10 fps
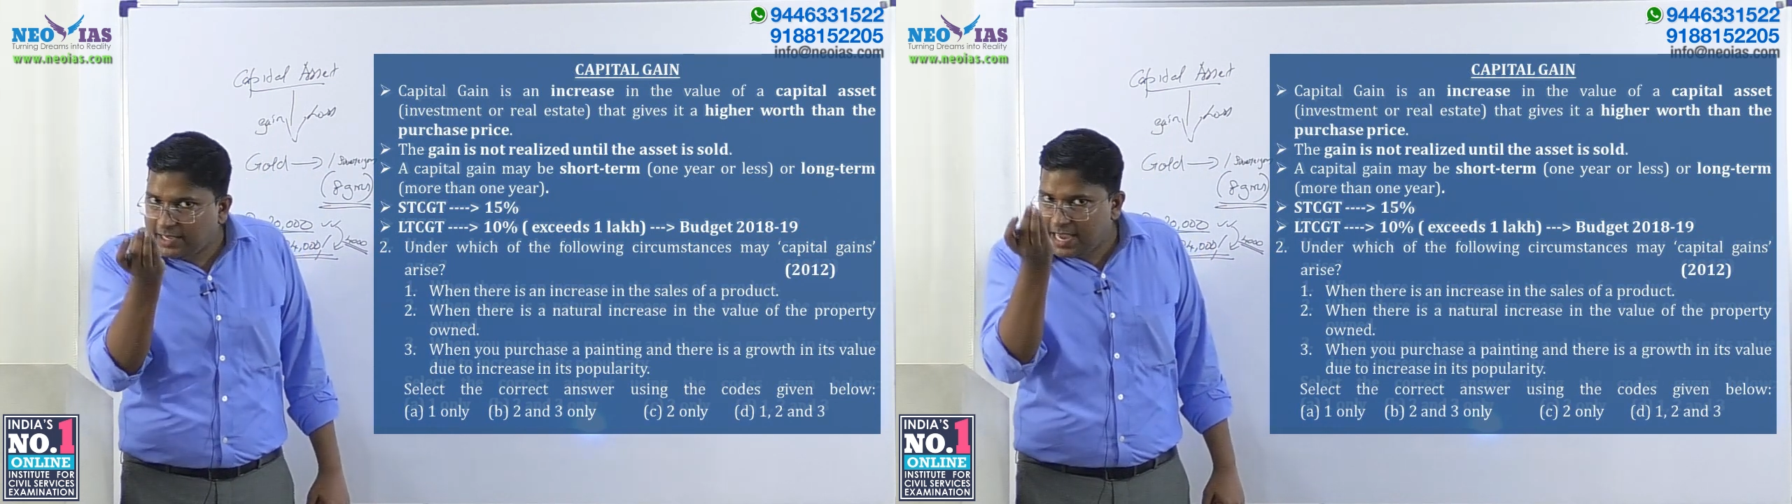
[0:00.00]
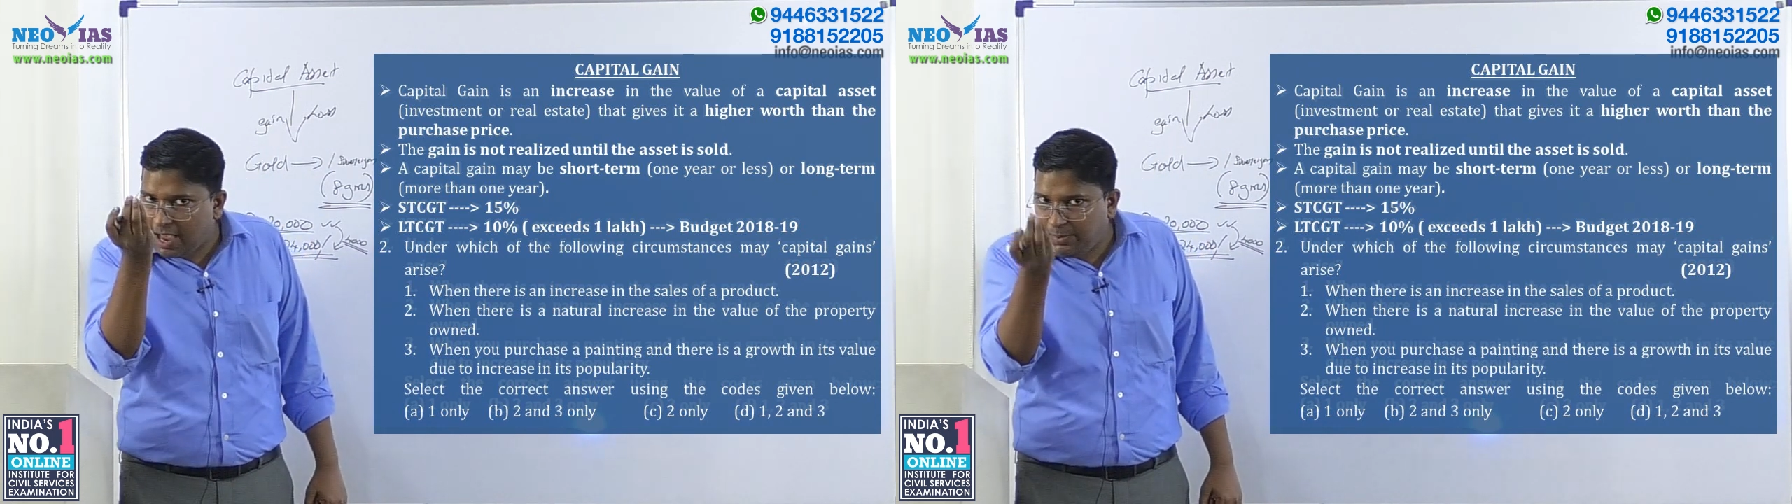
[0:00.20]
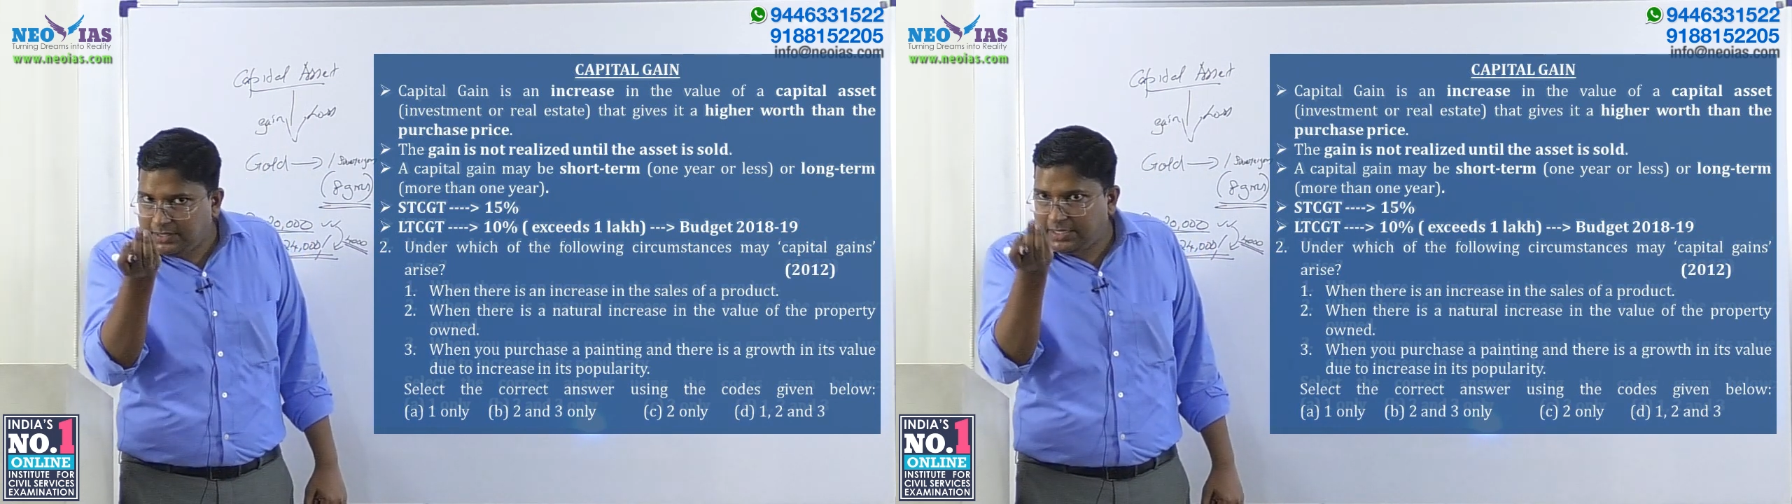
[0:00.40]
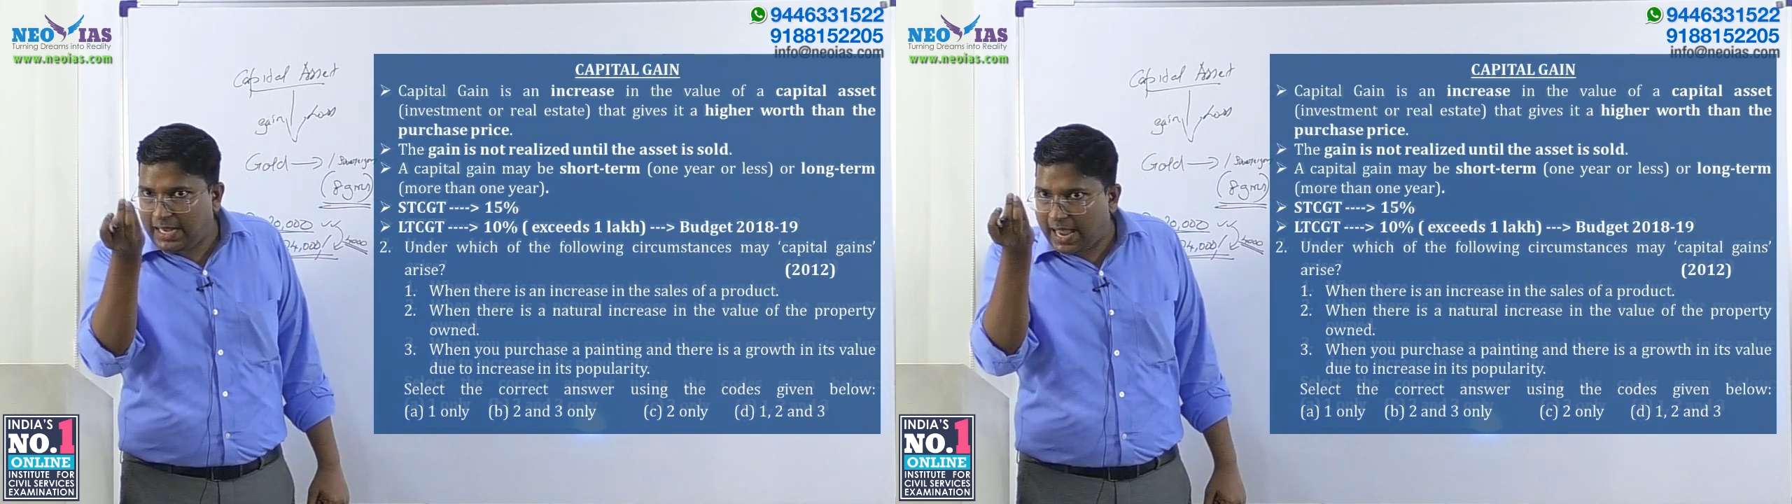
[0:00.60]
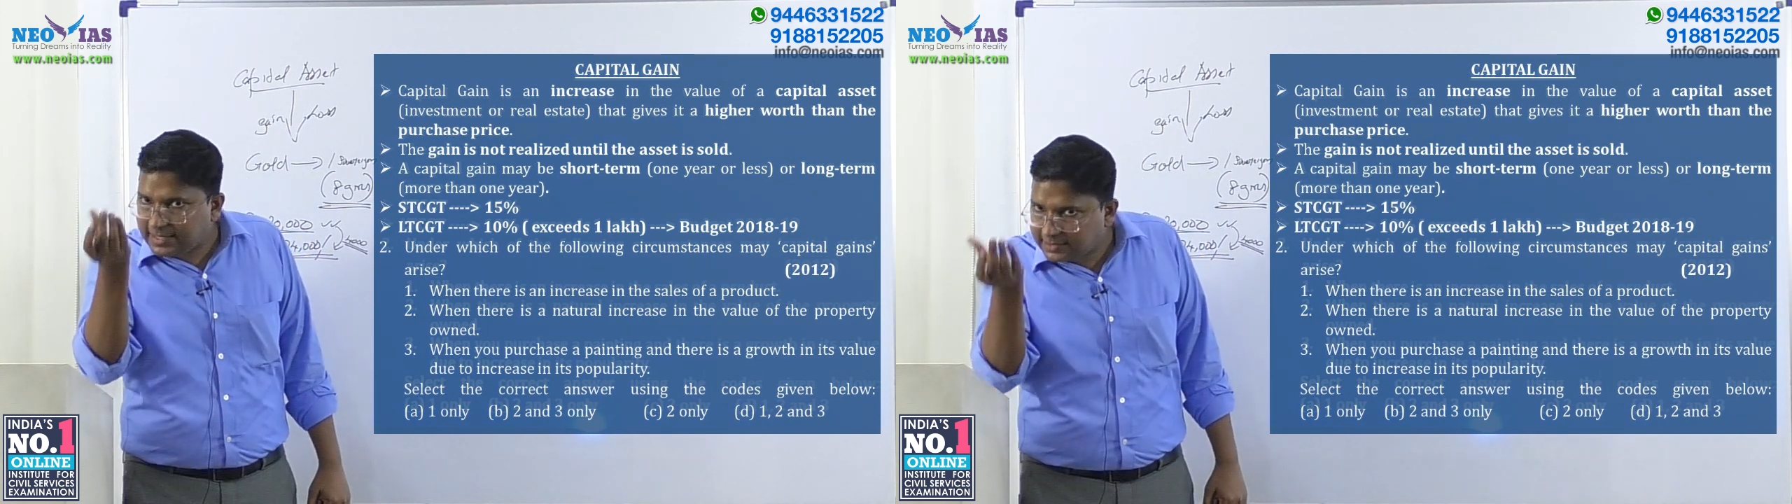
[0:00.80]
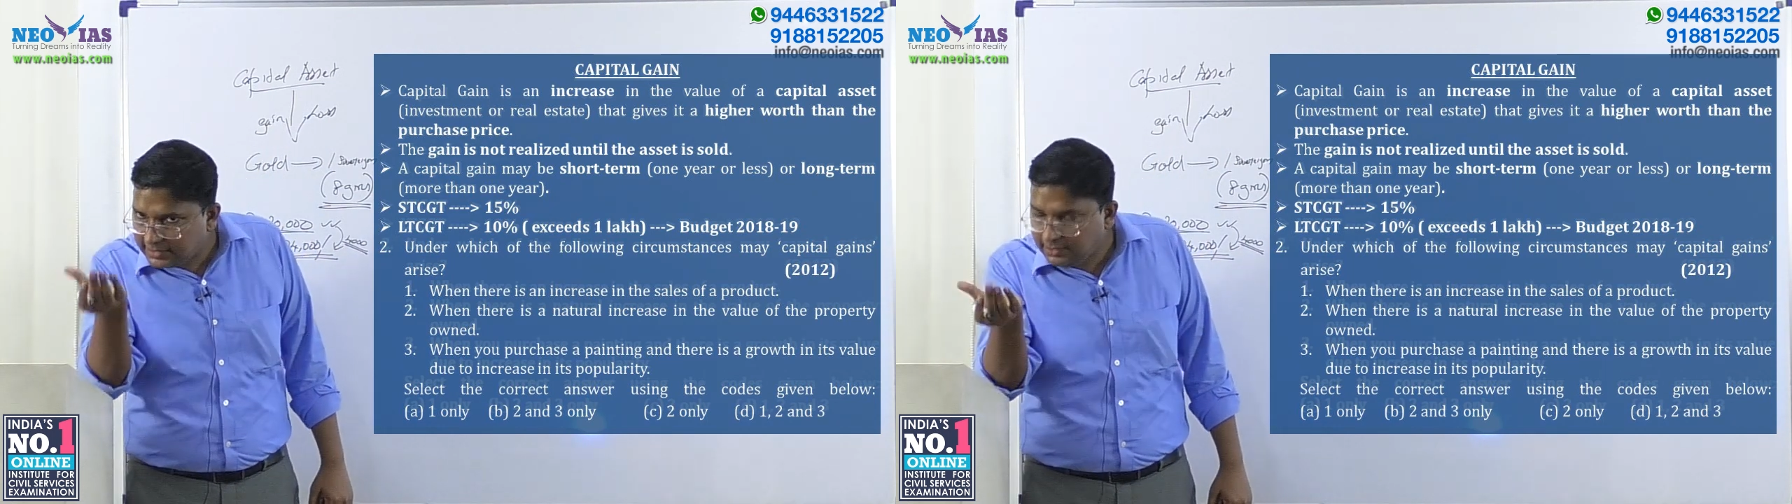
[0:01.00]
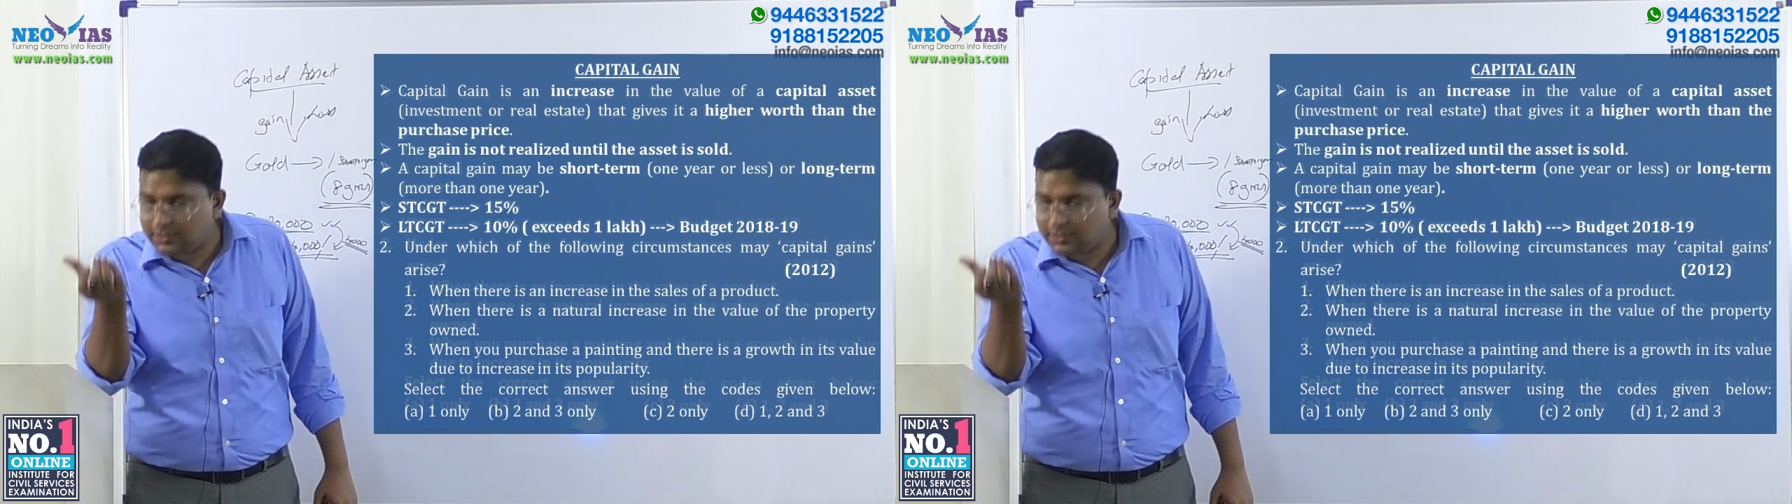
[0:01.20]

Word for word: a capital asset